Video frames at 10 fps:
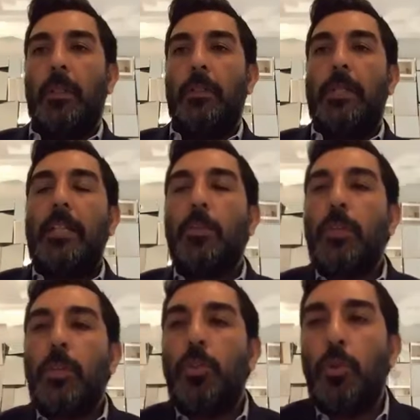That's when
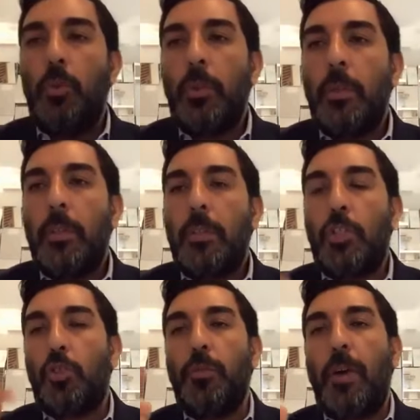you do
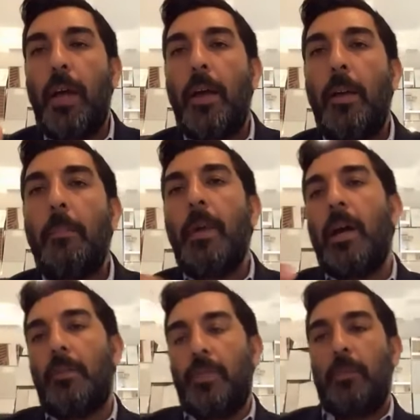Teshuvah
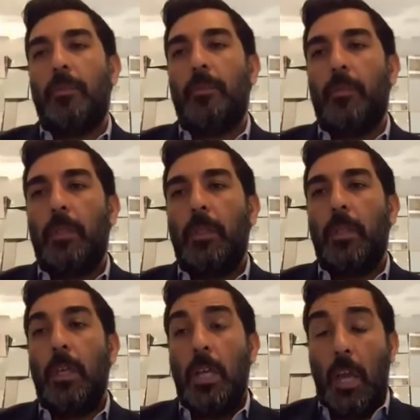Me'ava.
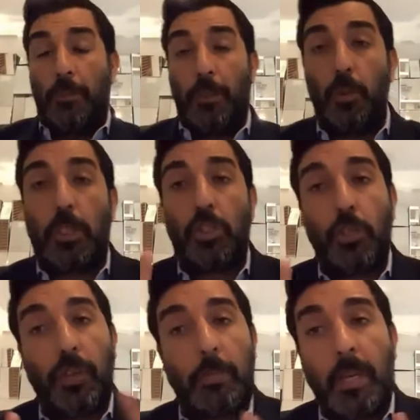If you do
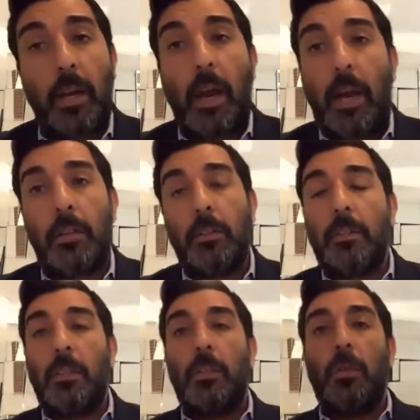Teshuvah Mir'ah,
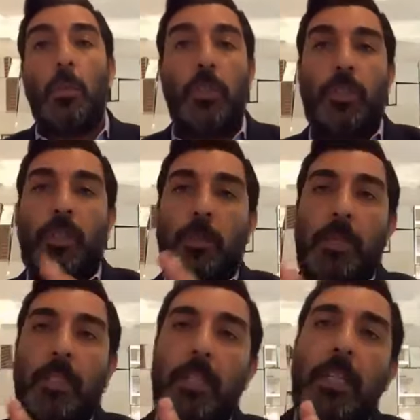which seems
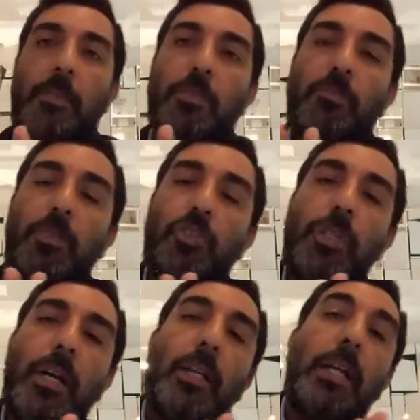like in the times of
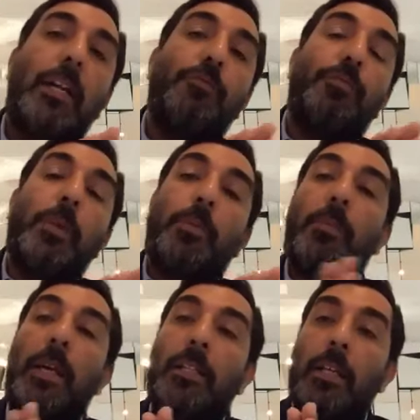Mashiach, a lot of people
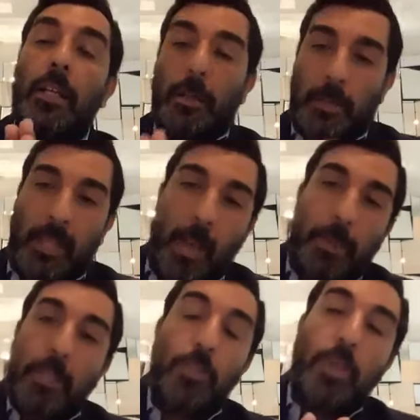might
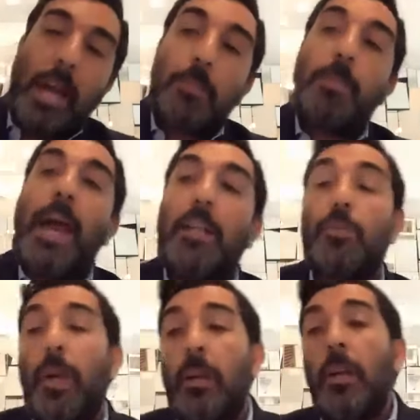tap into that
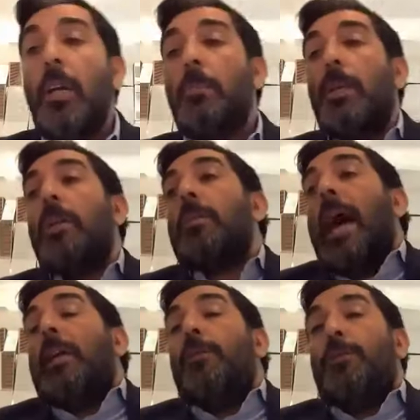pathway because
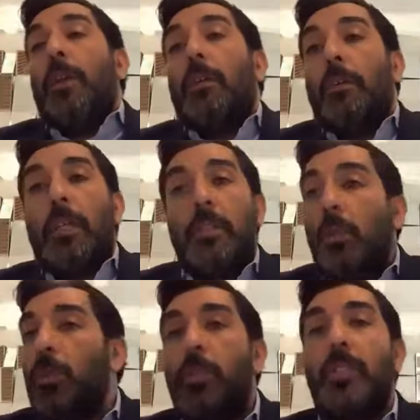out of fear, things are
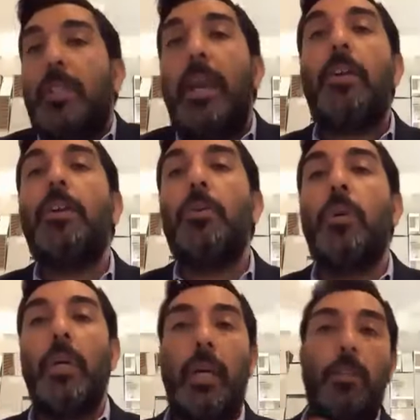going to scare
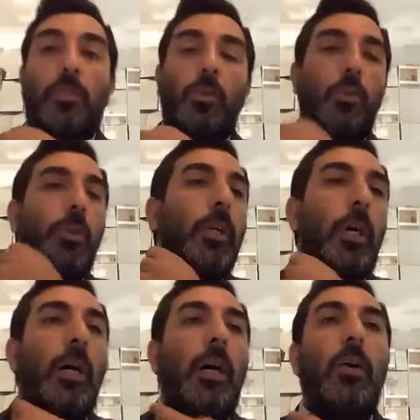you into
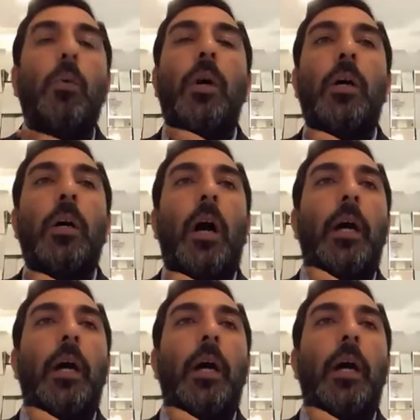uh, uh,